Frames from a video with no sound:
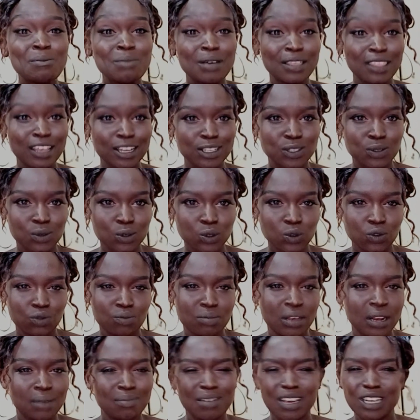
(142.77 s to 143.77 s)
but that's what
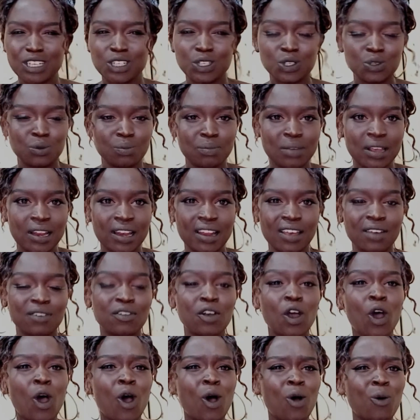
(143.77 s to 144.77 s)
we've been made to
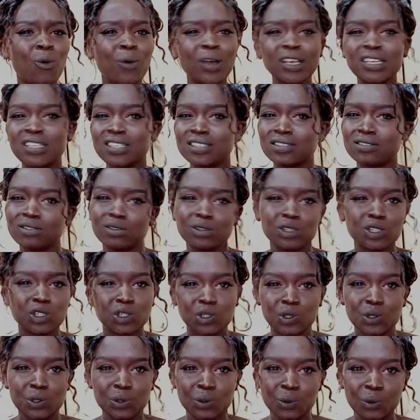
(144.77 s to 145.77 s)
believe, which is not
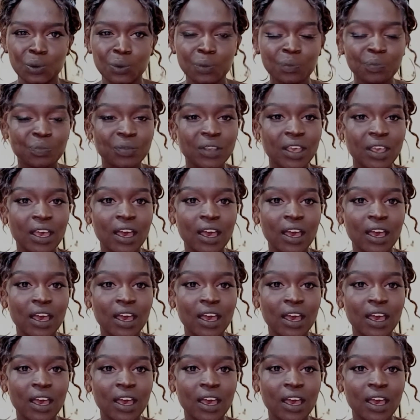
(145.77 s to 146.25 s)
true.